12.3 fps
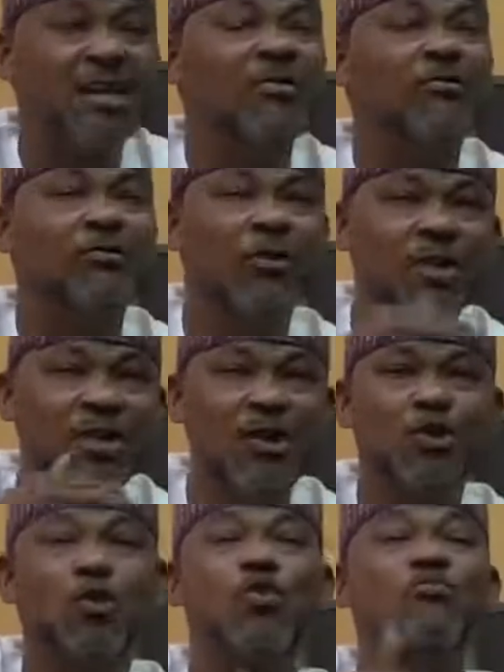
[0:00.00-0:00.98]

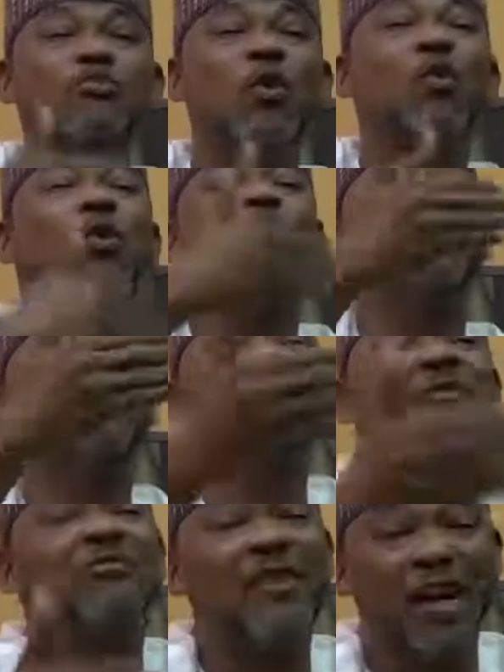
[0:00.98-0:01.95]
Funding could be one of
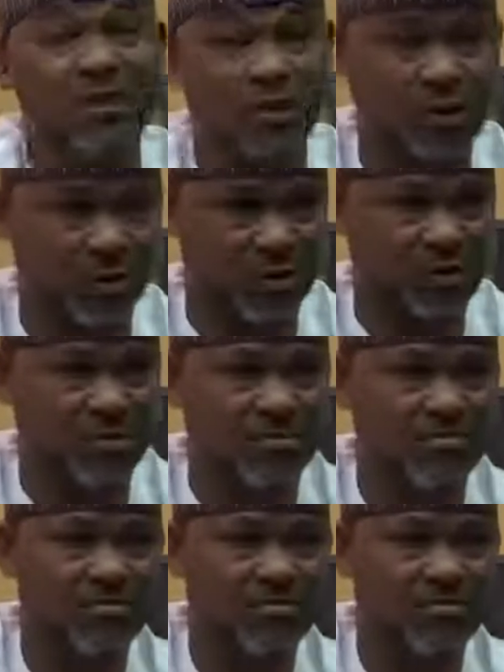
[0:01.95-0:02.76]
the factors.